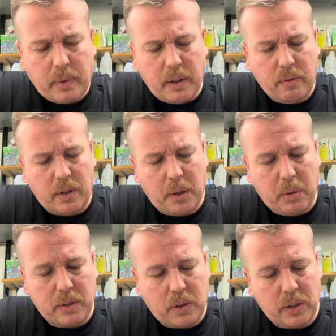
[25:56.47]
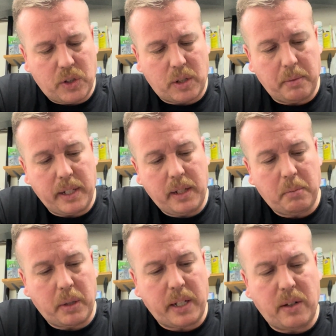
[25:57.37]
very well known in Germany.
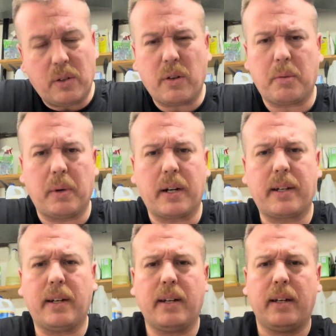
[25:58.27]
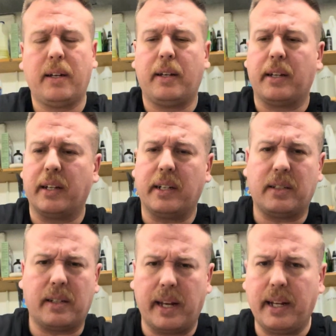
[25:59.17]
But here in North America, United
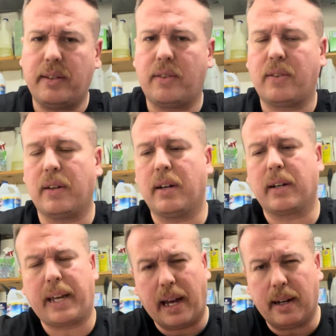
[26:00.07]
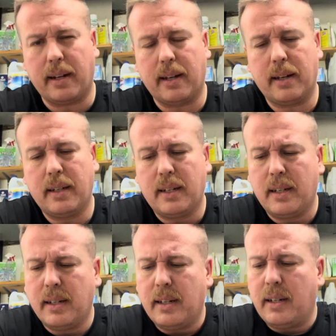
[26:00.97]
States, Canada,
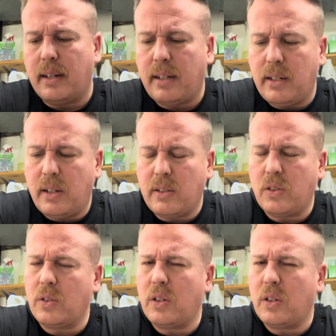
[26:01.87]
not so